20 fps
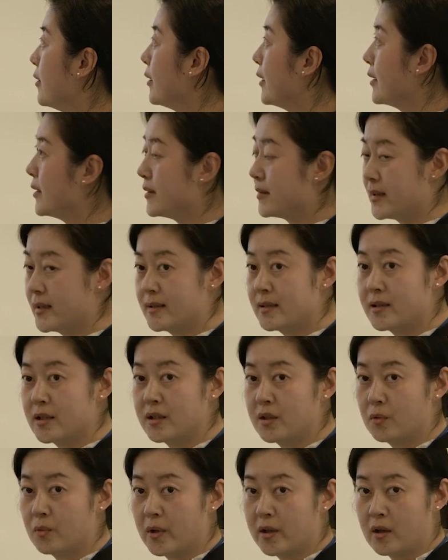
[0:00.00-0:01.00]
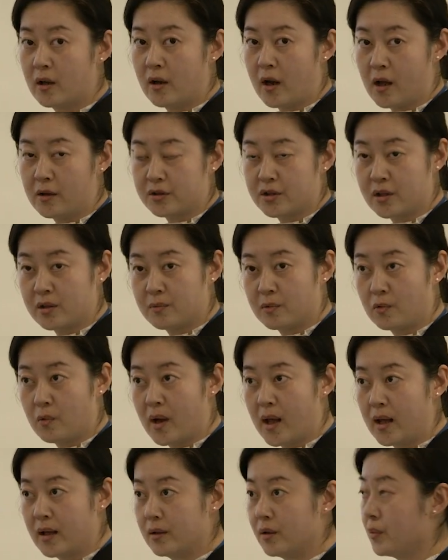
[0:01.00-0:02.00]
Consistent with the long-term
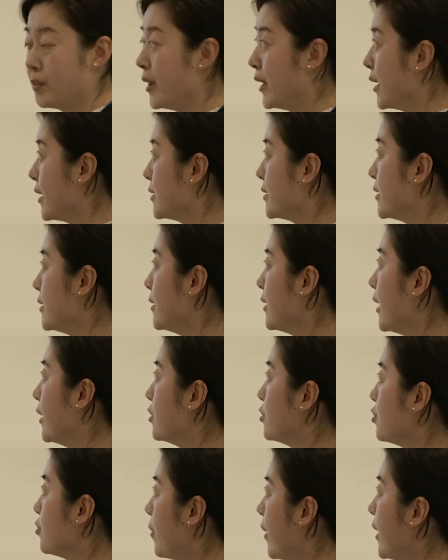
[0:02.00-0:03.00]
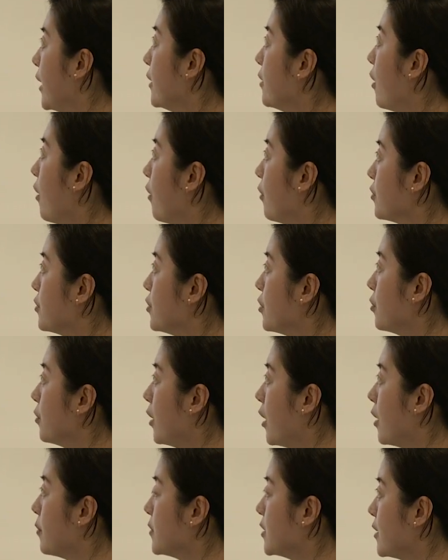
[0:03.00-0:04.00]
run, we can see that trade also
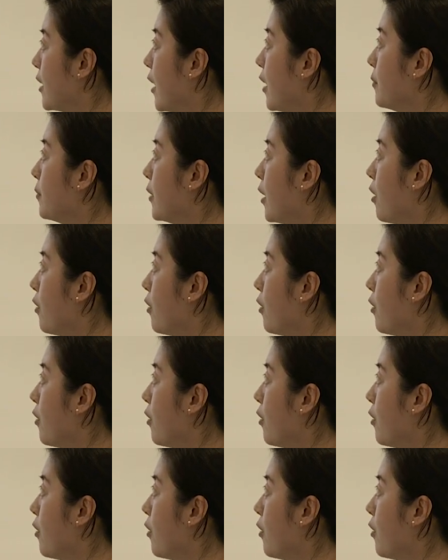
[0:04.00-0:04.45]
comes up,